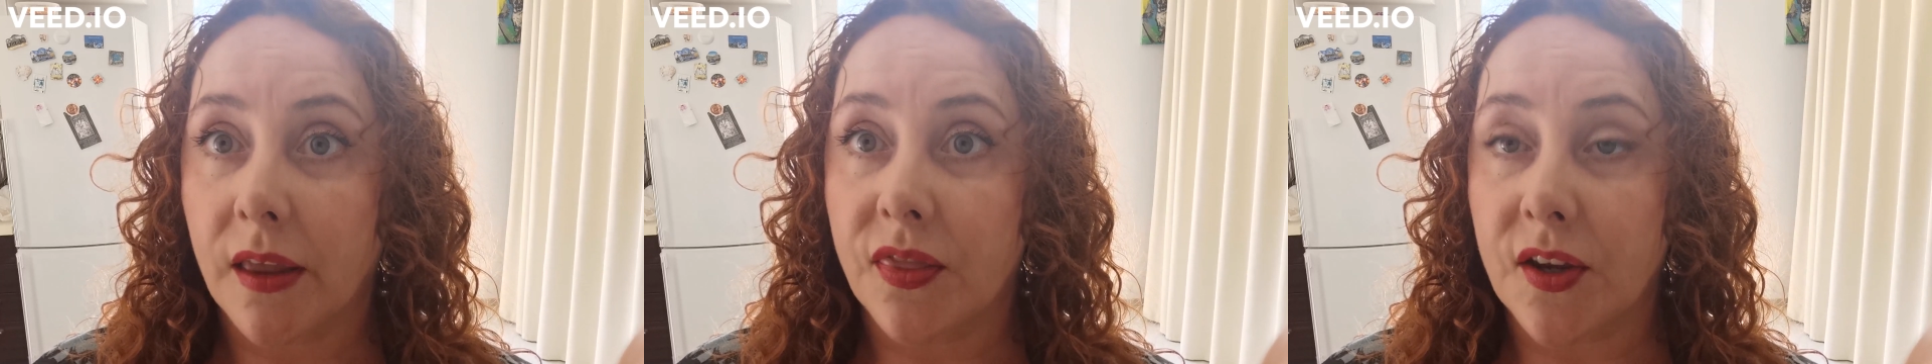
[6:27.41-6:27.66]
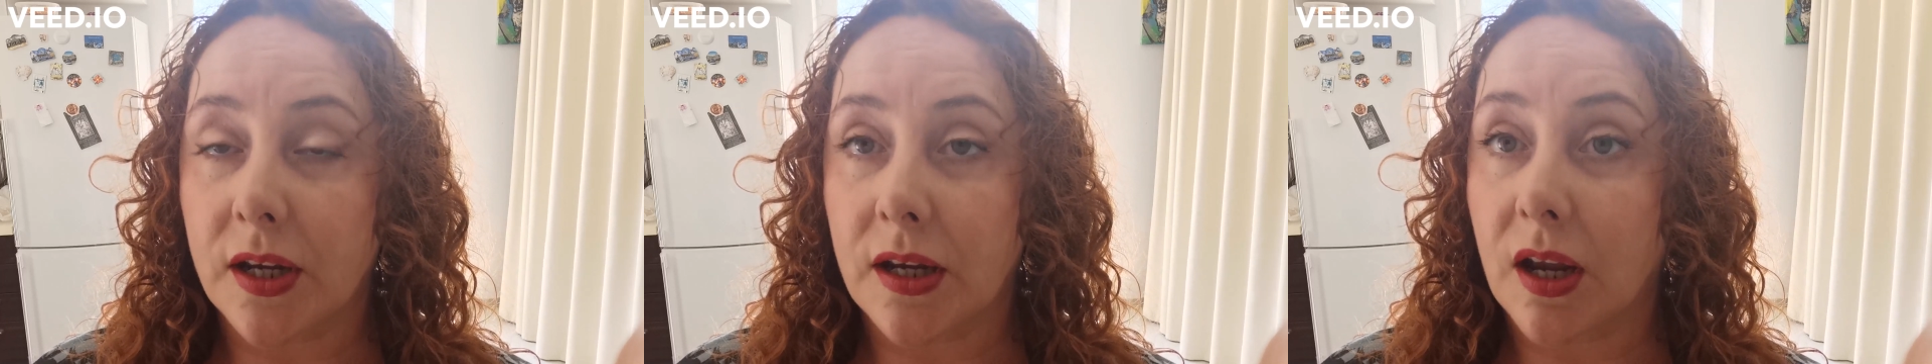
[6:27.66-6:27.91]

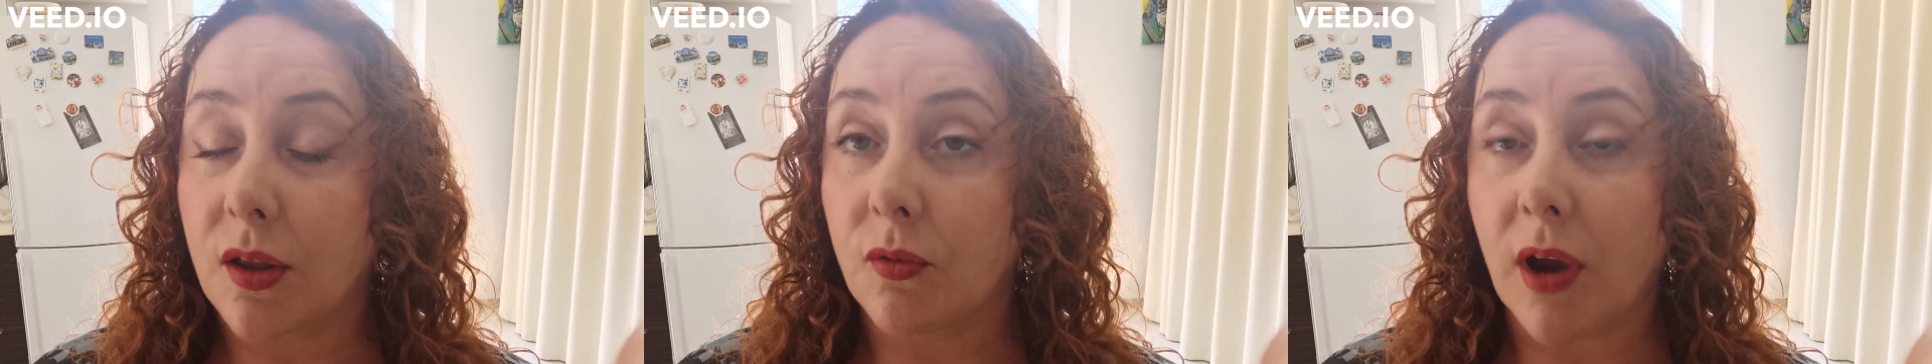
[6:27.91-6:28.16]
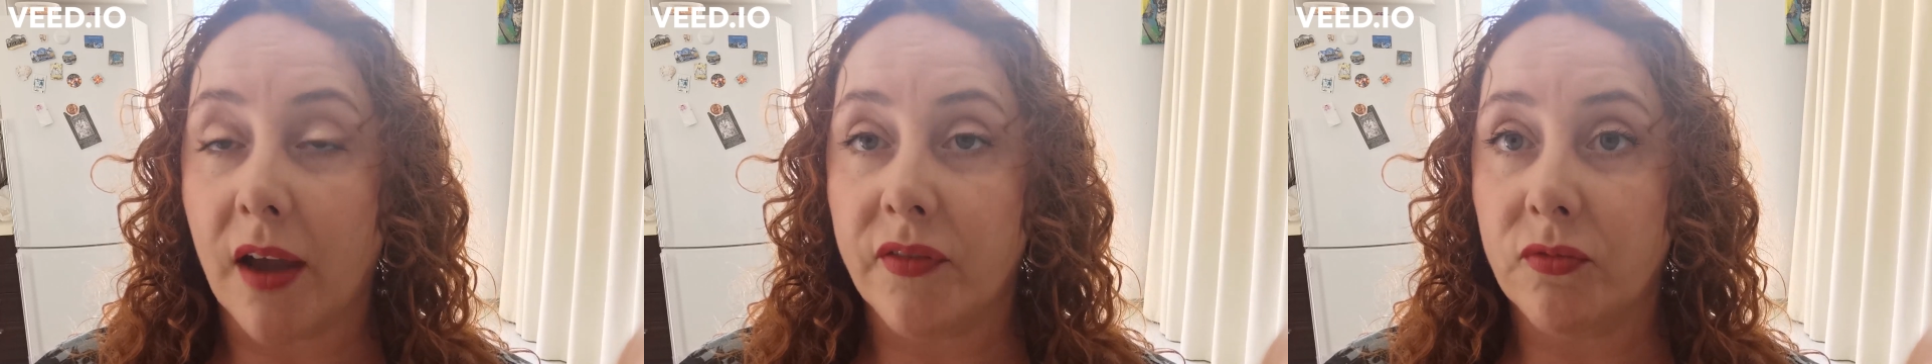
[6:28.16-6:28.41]
they
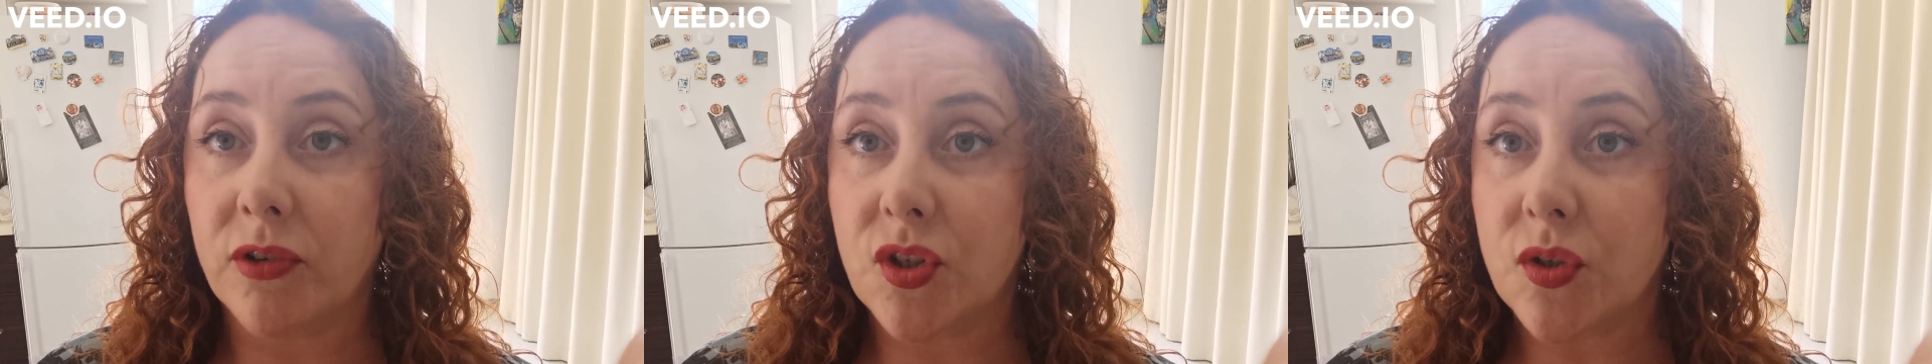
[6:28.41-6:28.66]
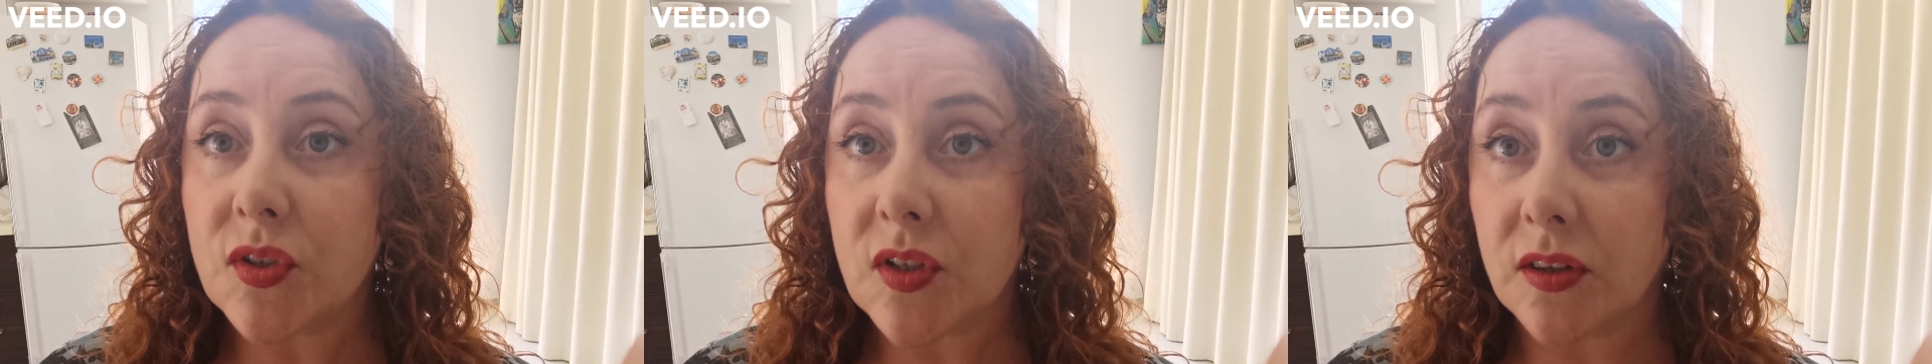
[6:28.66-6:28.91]
having
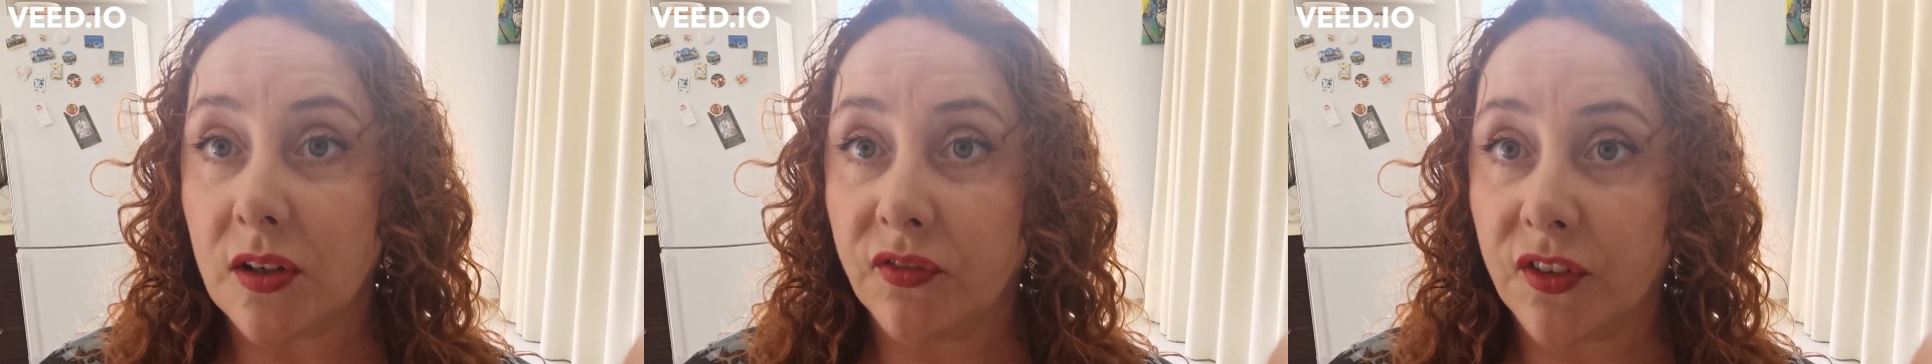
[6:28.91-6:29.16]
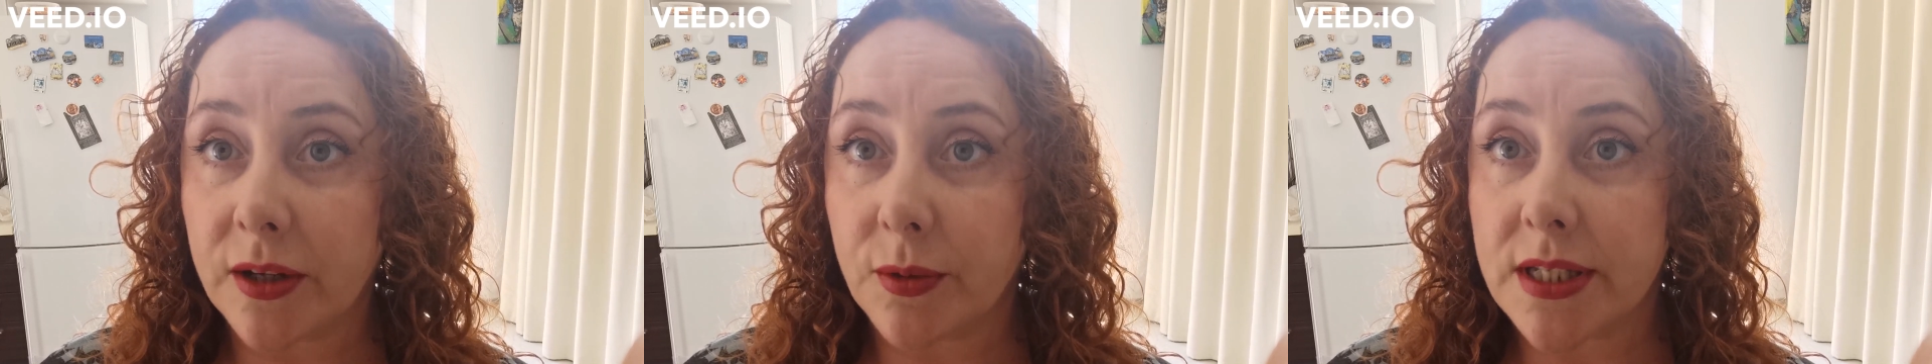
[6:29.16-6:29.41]
reduced in their
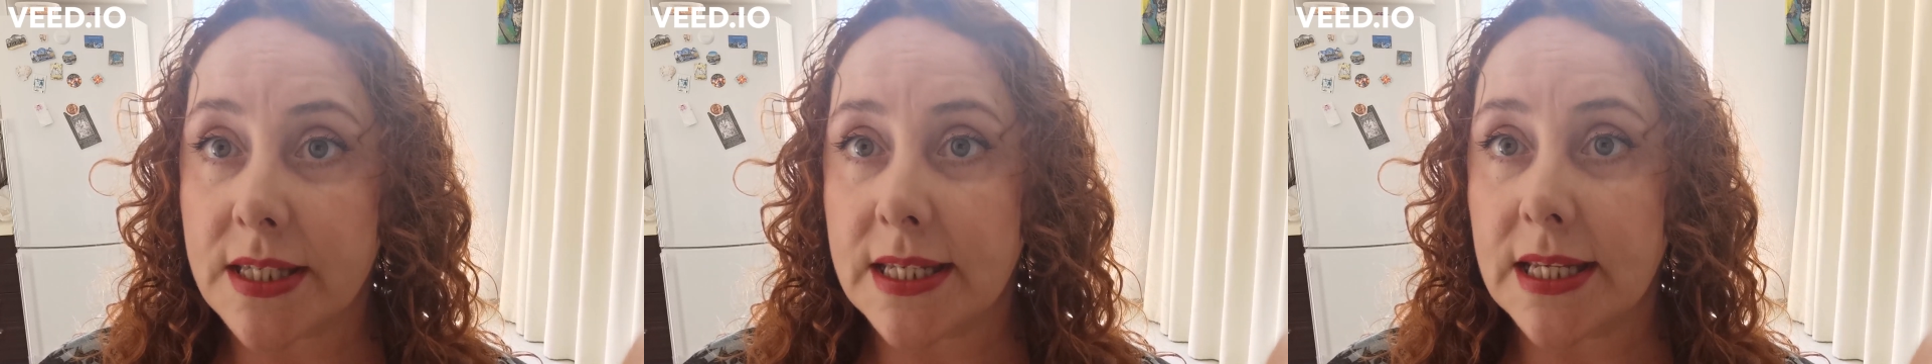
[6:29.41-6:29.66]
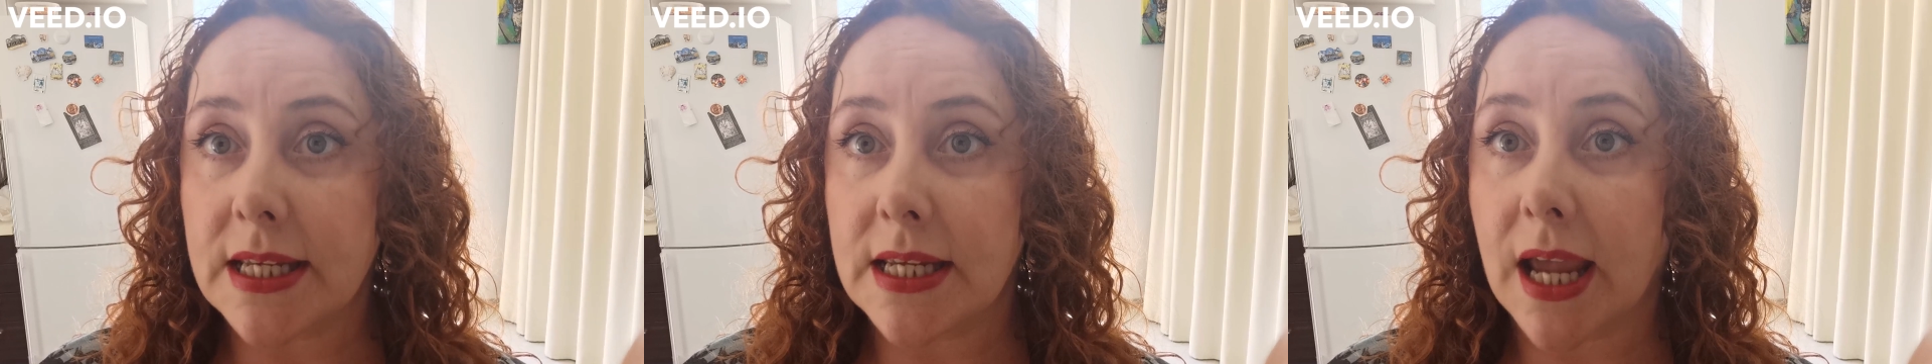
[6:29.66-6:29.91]

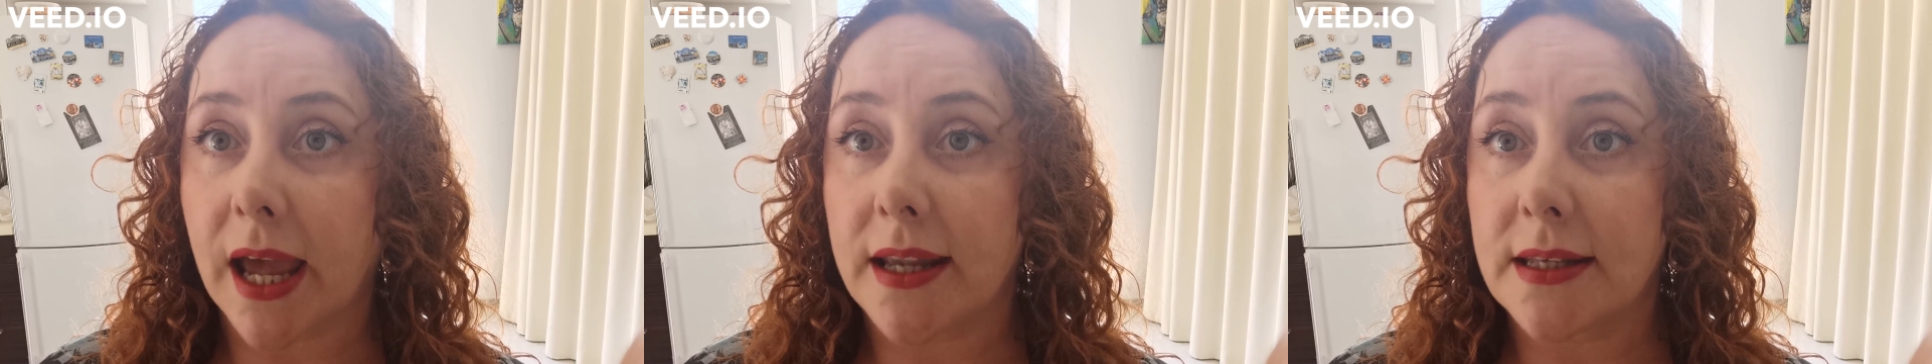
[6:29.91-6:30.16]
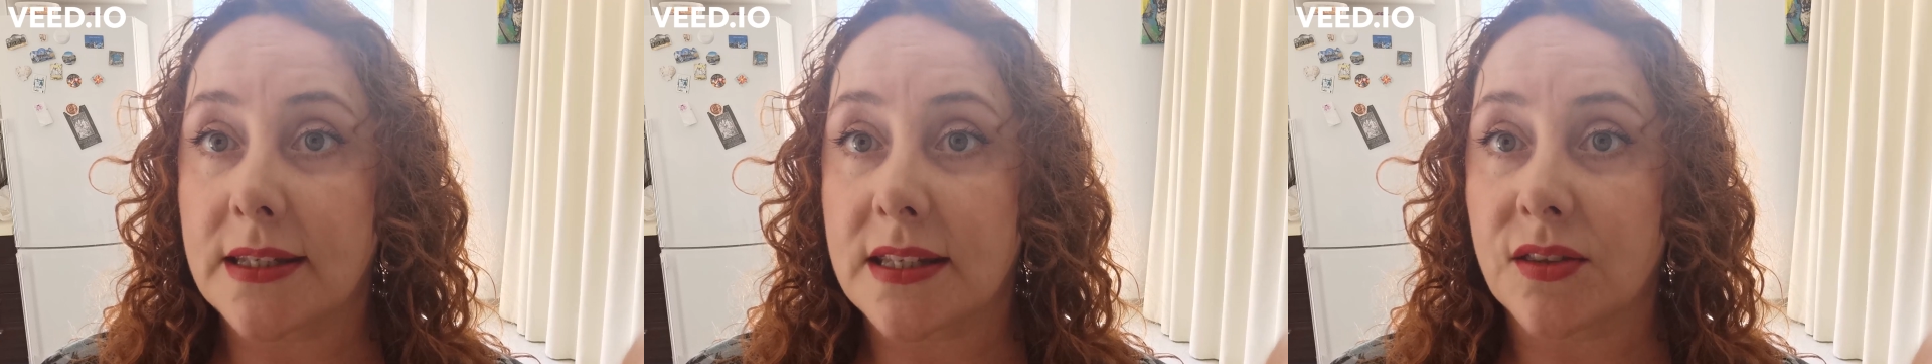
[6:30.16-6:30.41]
frequency
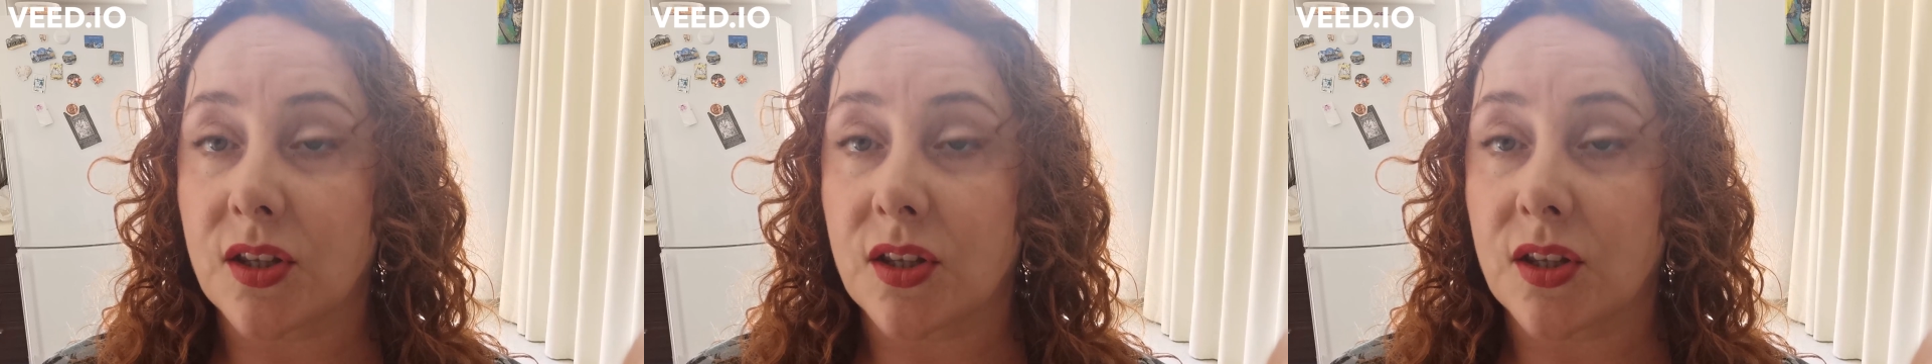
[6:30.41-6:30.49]
and